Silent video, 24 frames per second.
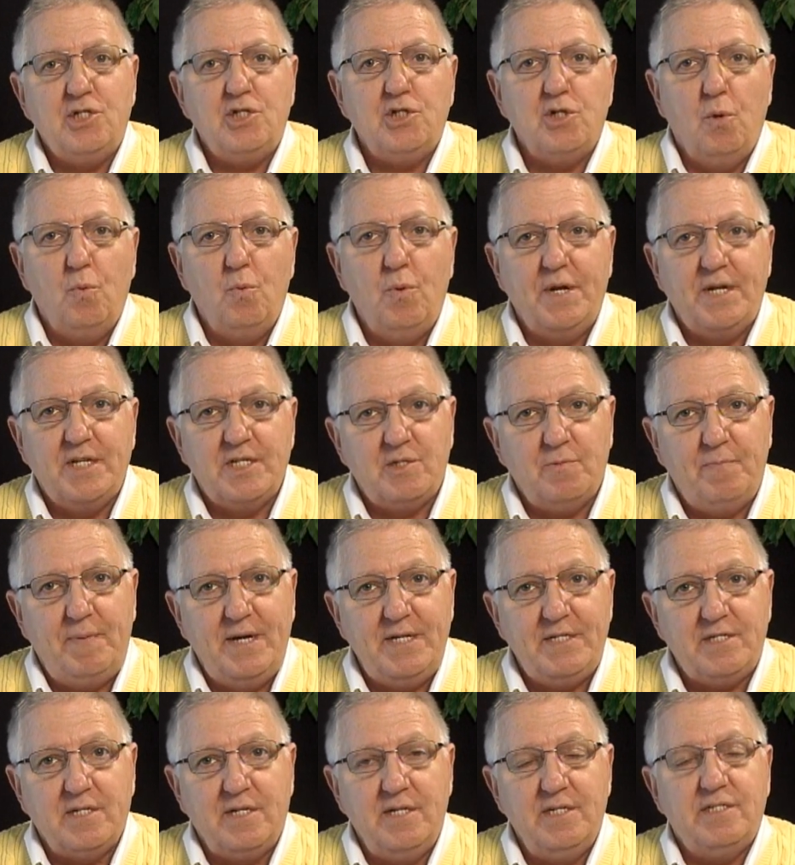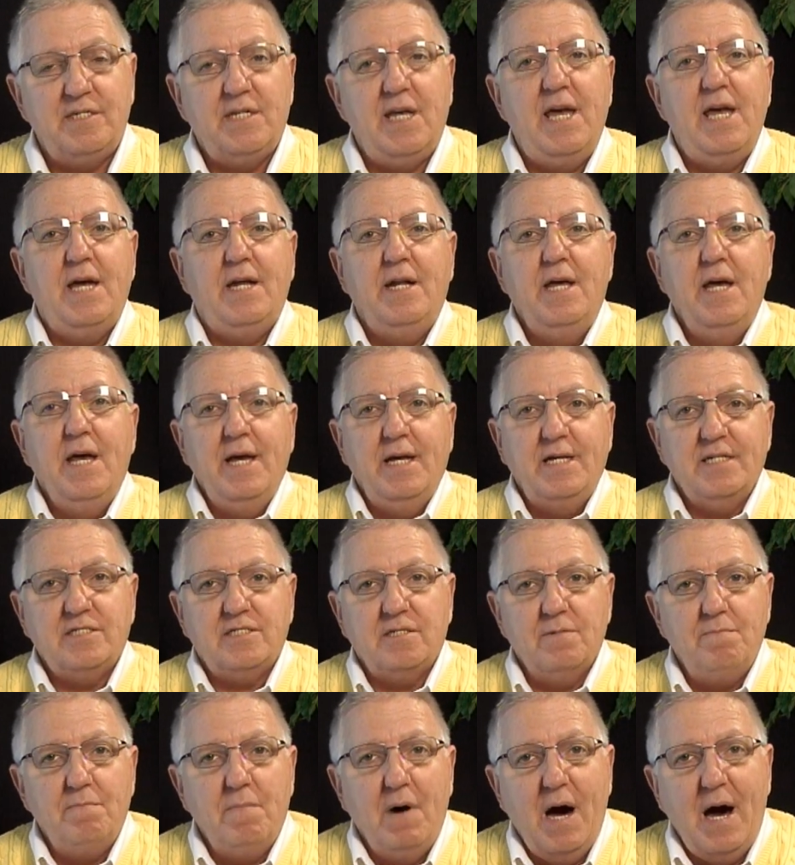So what it's basically saying is
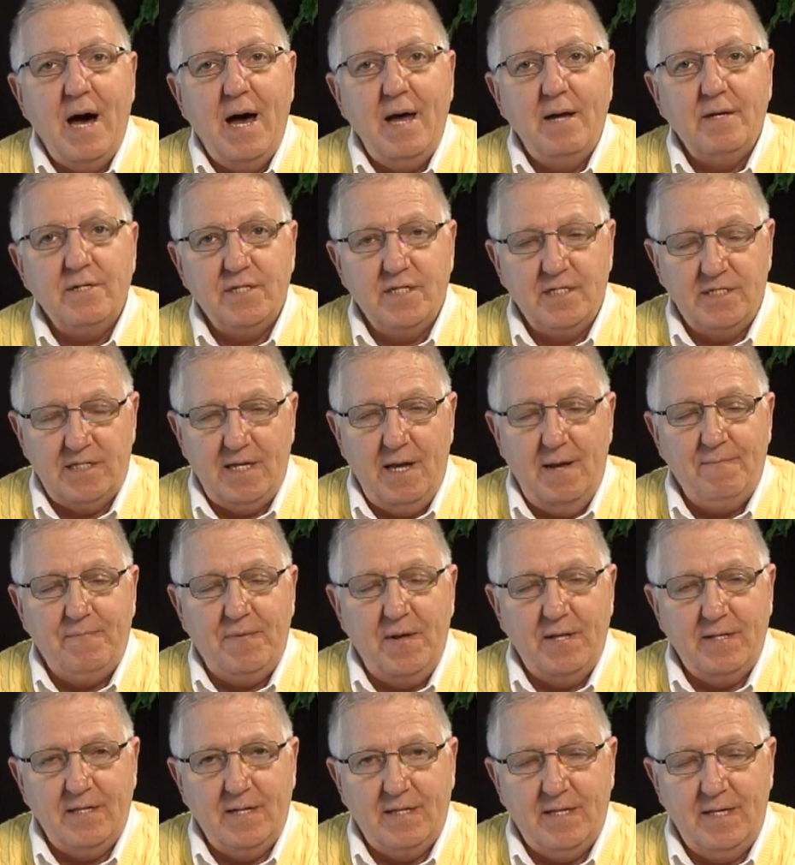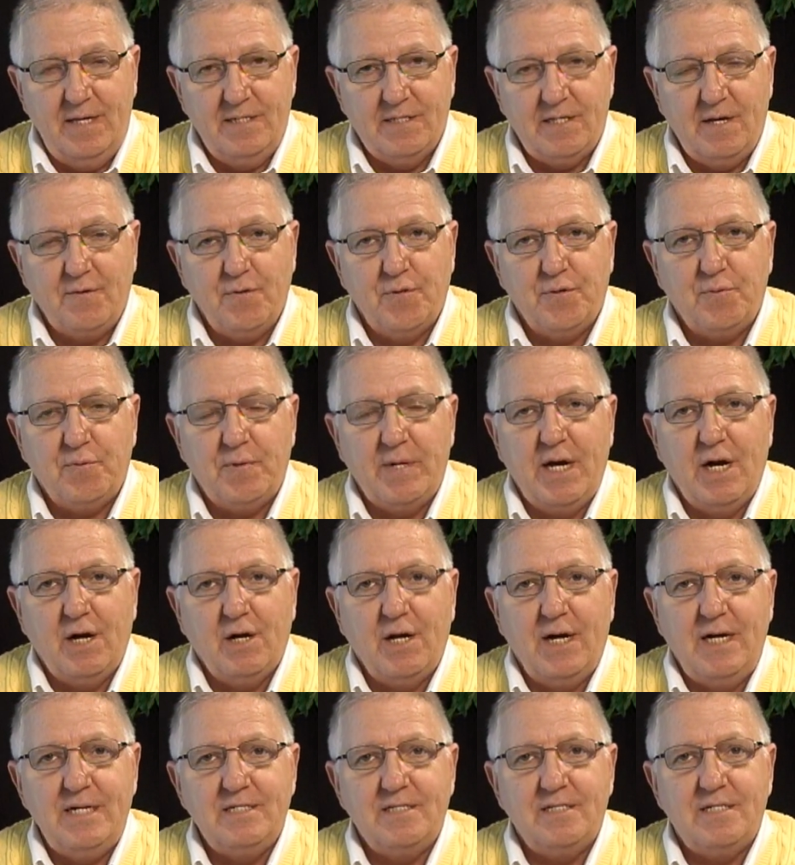the same thing that these other three
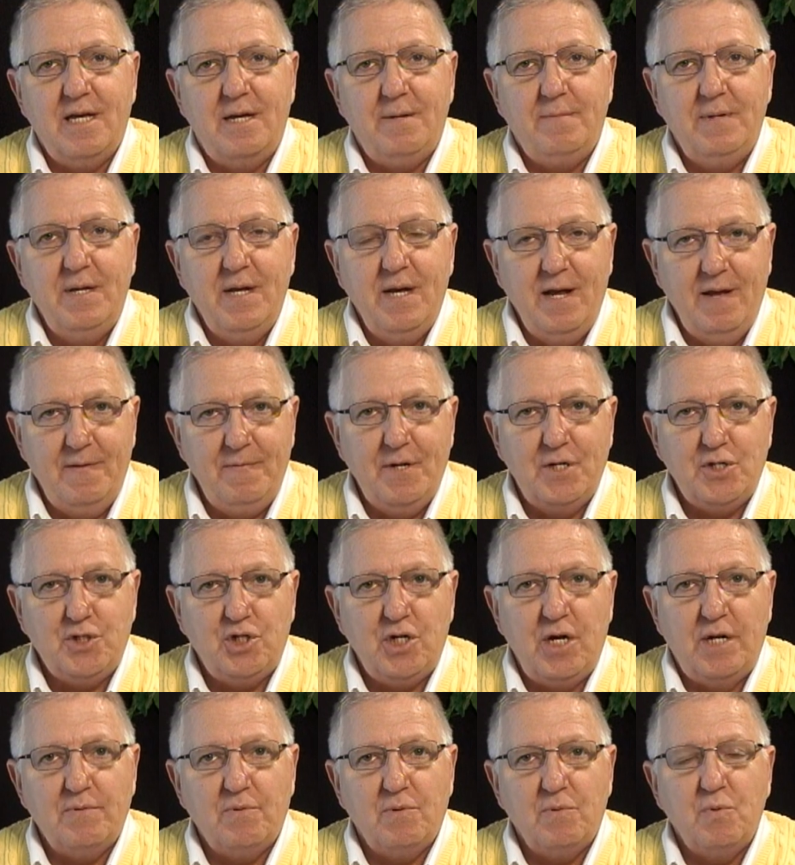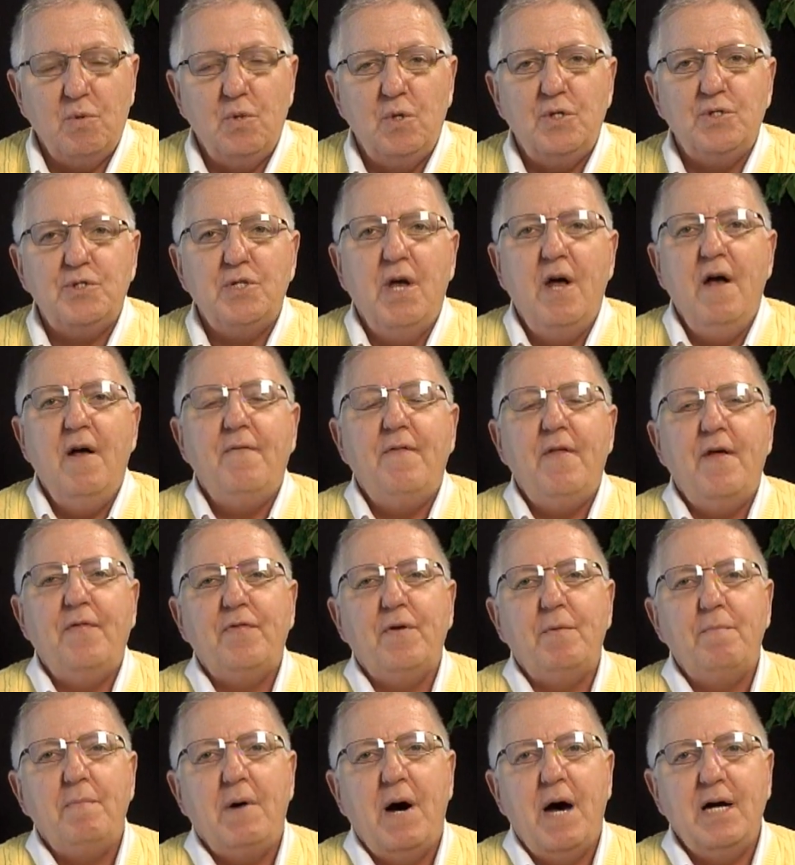airlines said in their general rules, that
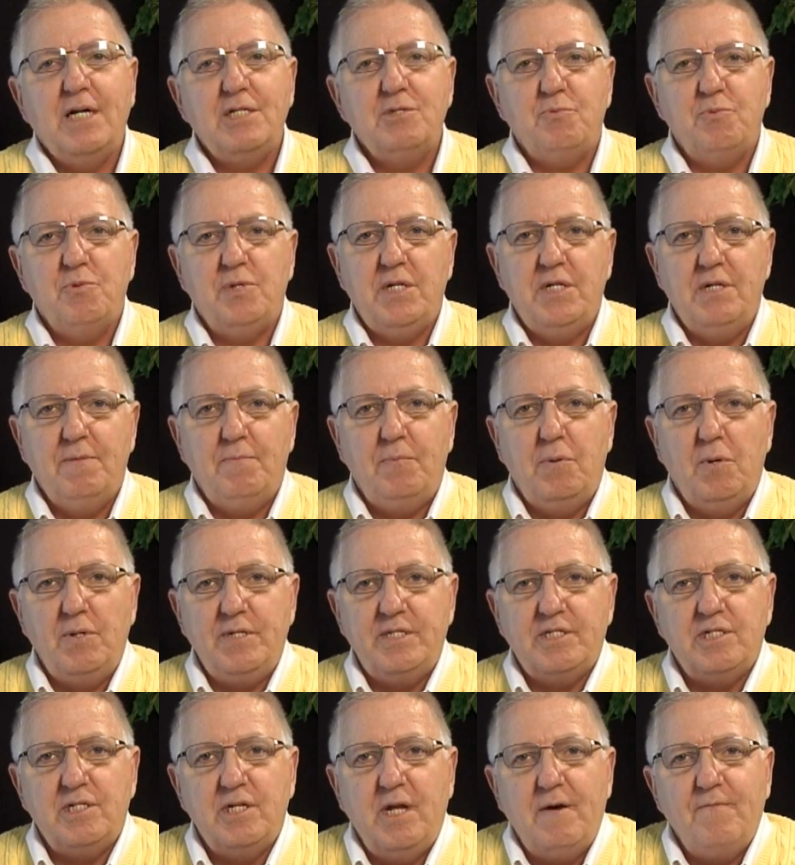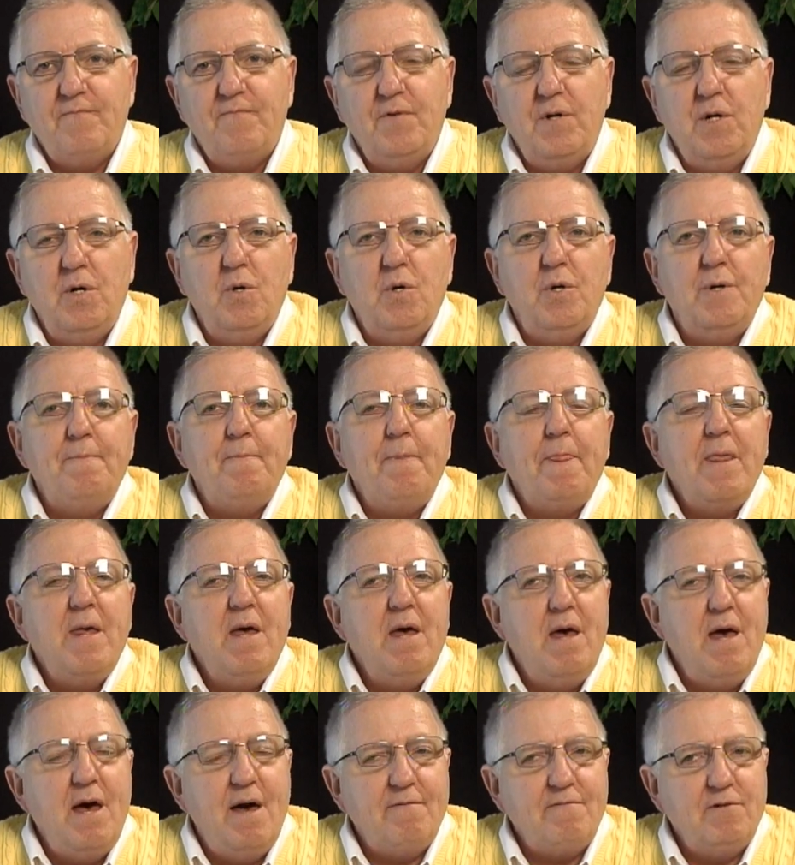the miles between the points not flown
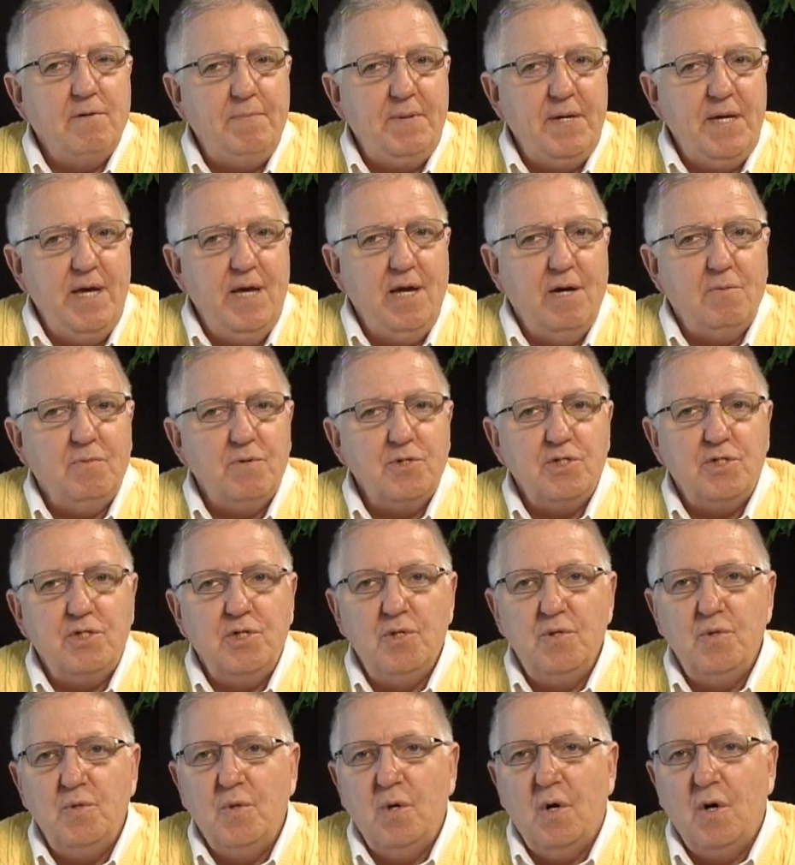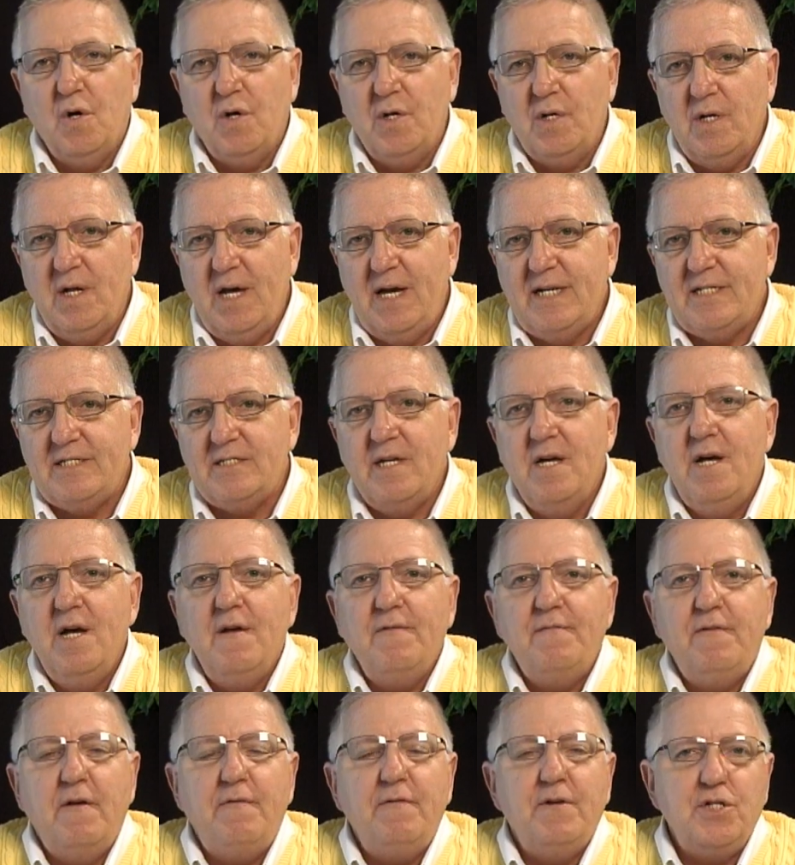have to be equal to or less
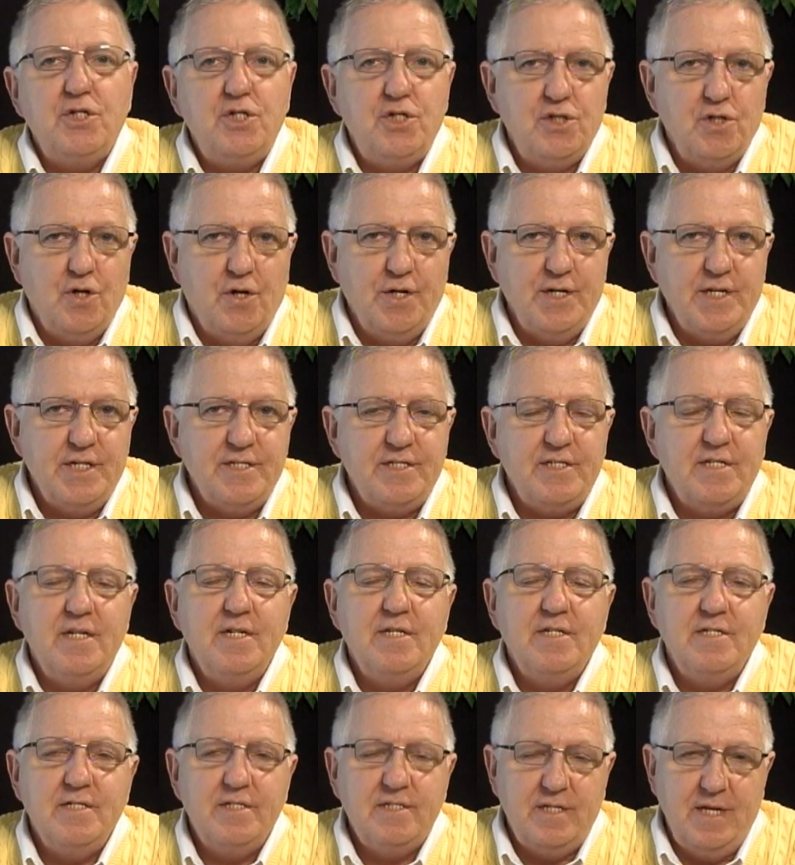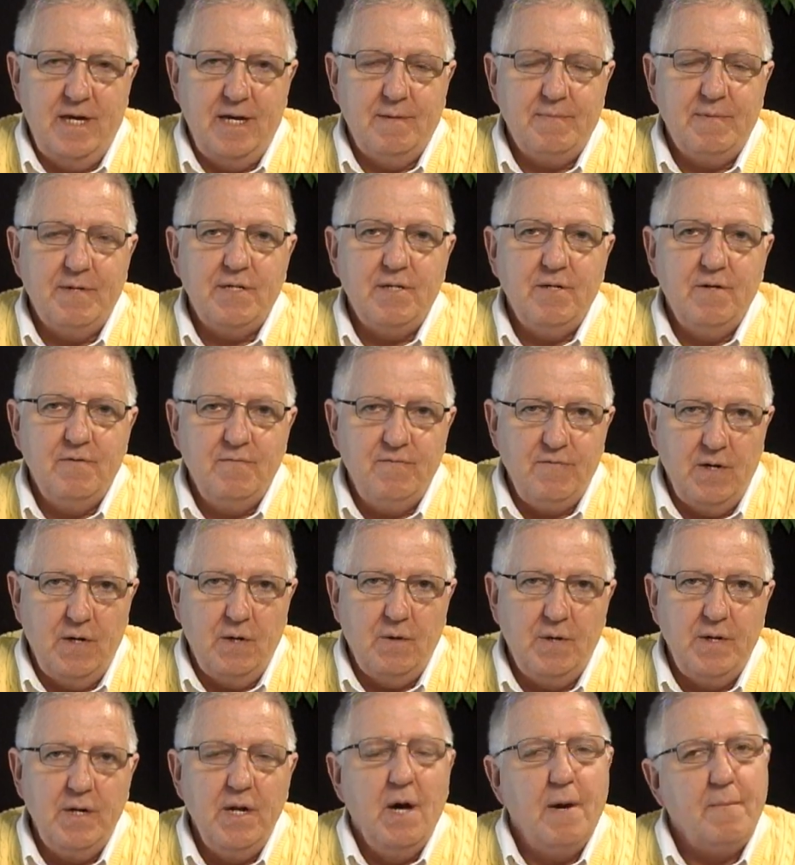than the shortest segment
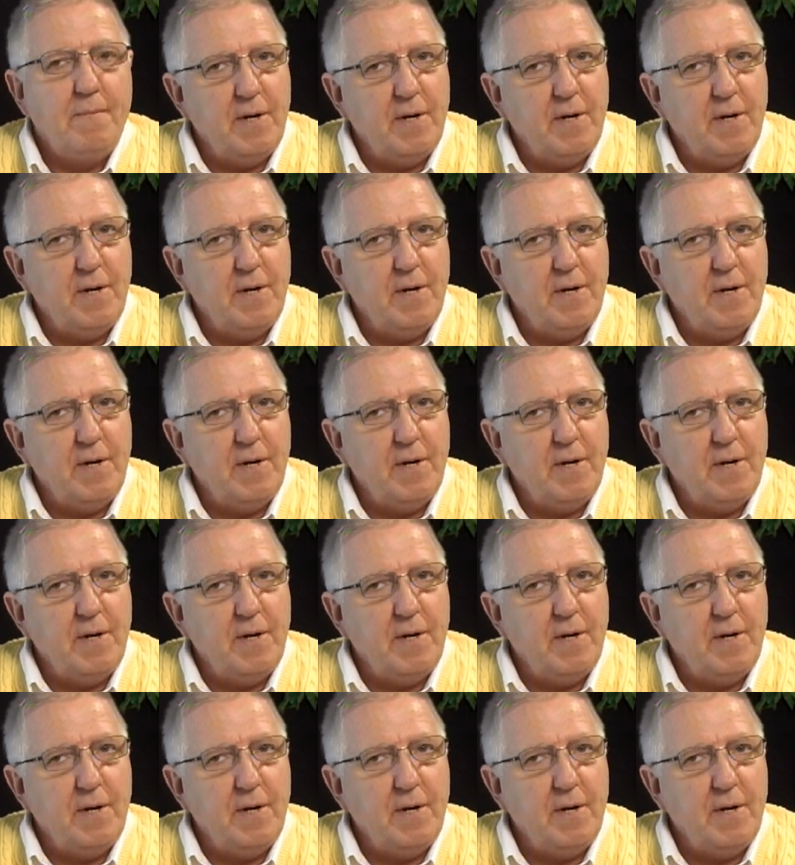flown.